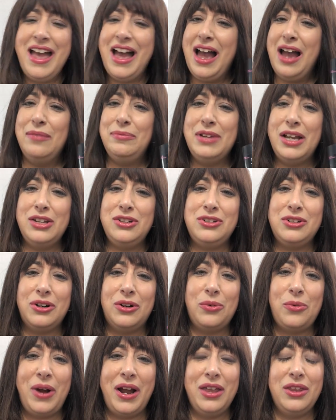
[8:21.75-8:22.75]
I'm not
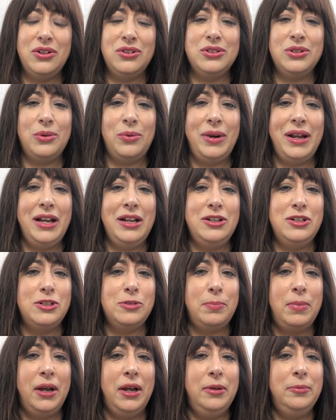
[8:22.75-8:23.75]
sure why there's a
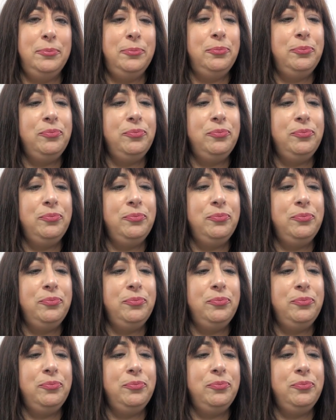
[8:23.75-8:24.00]
range, but